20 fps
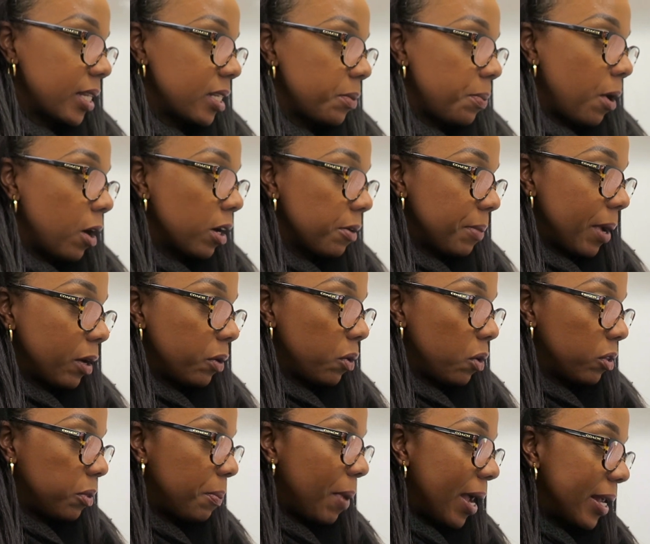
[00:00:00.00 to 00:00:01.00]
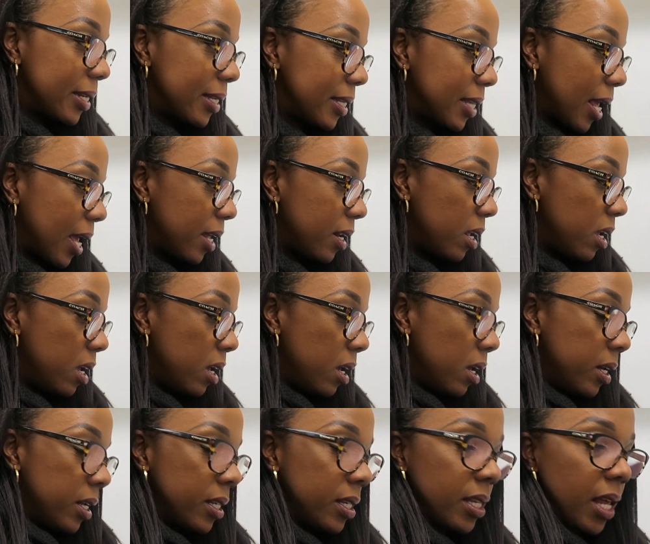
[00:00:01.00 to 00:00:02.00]
as a part of my growth mindset
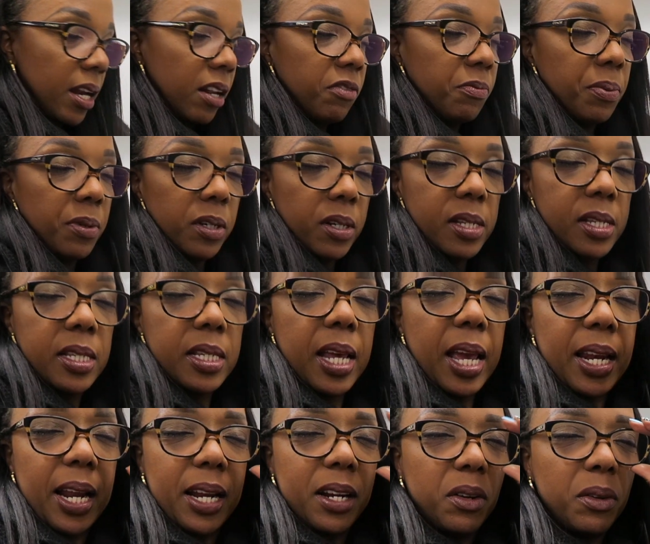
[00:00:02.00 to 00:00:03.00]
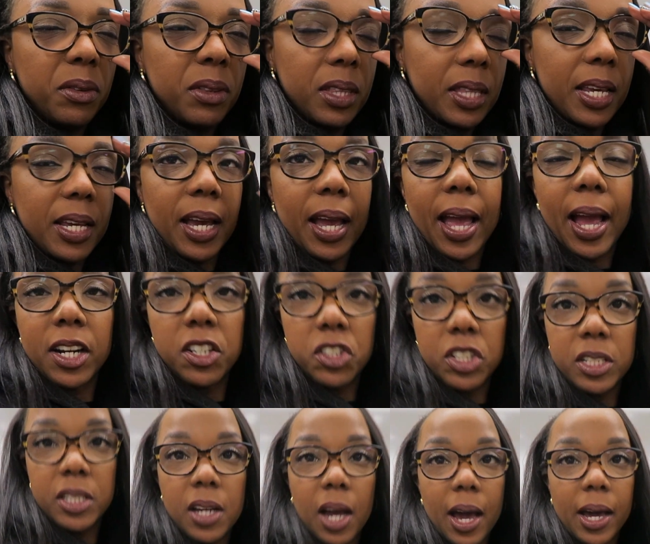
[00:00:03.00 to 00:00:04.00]
set of books, and I don't think I
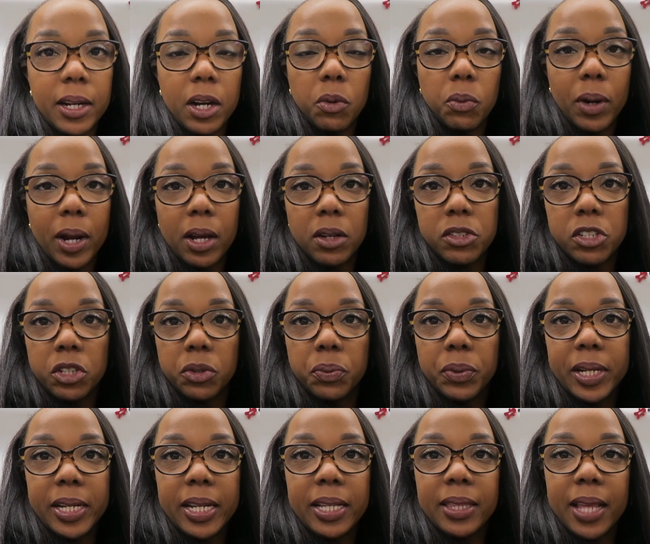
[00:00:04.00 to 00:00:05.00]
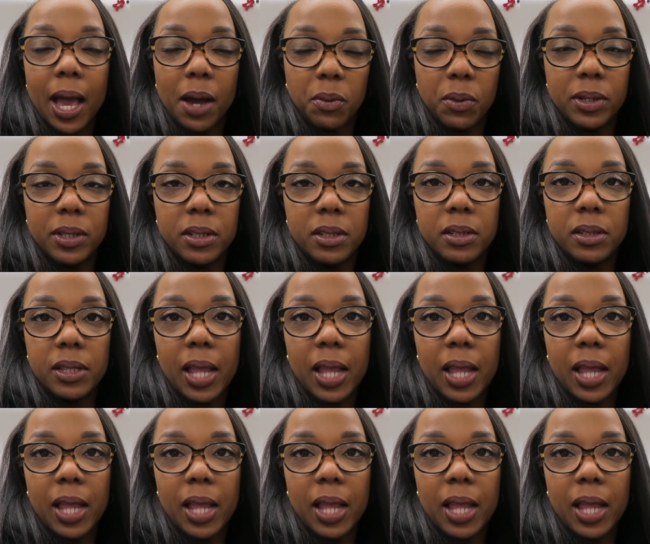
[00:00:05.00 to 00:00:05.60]
actually got around to reading that one